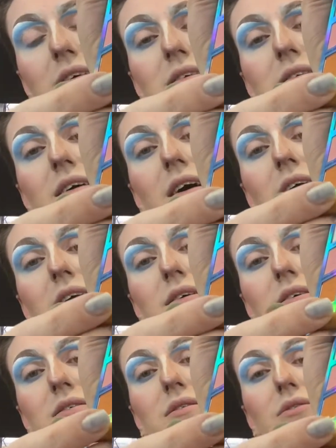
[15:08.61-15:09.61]
A Dark
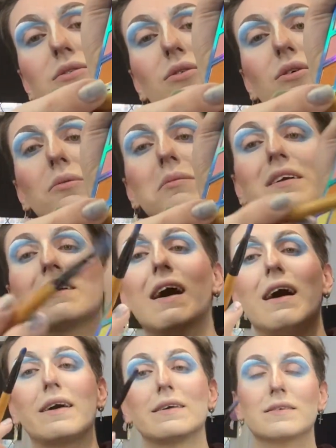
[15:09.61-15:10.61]
and Stormy
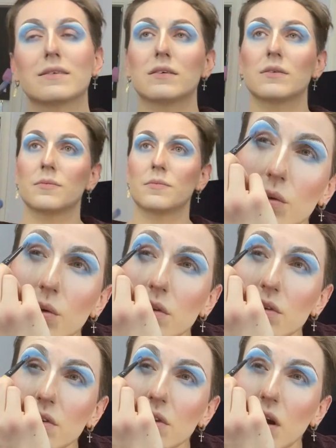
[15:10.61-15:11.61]
Night. It
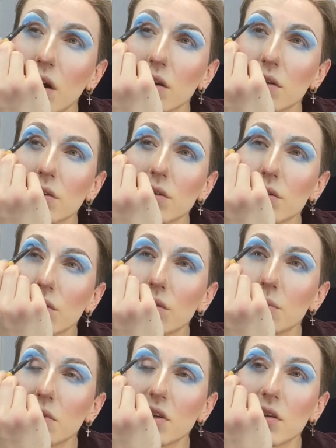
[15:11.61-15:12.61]
was a dark and
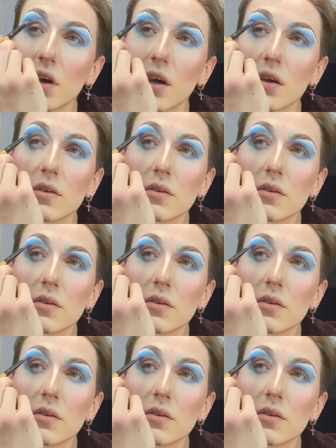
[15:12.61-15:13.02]
stormy night.